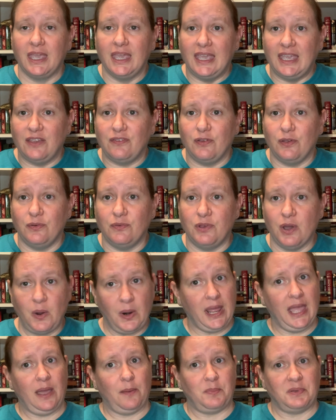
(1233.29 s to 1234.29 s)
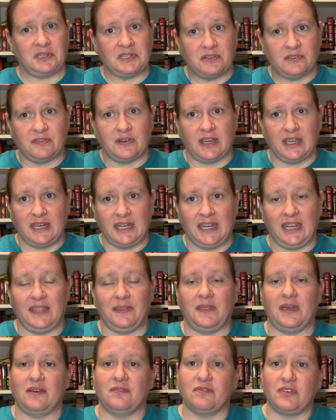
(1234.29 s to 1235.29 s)
If you don't happen to find it
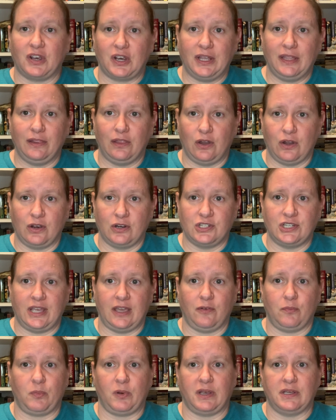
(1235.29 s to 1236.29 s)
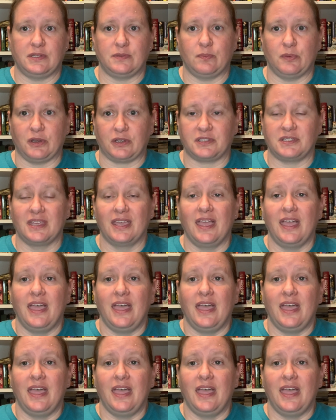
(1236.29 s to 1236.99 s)
at that very large half-price books,